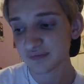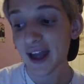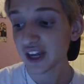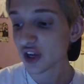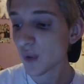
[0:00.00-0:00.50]

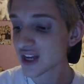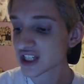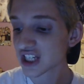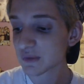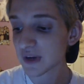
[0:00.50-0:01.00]
I got a
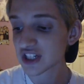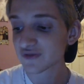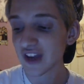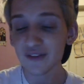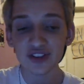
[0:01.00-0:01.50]
question. What is
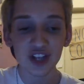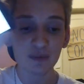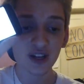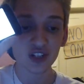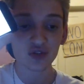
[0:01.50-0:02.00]
your favorite
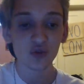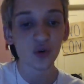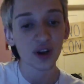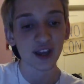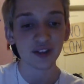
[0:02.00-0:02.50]
song by
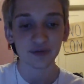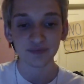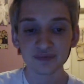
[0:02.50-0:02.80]
Troy?